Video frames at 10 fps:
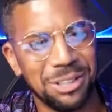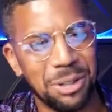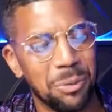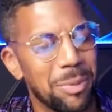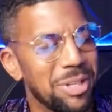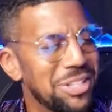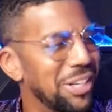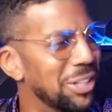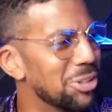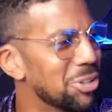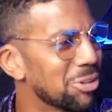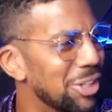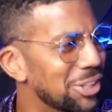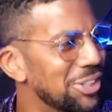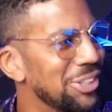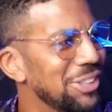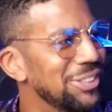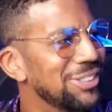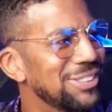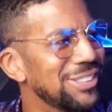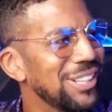You know, huh. women take instructions.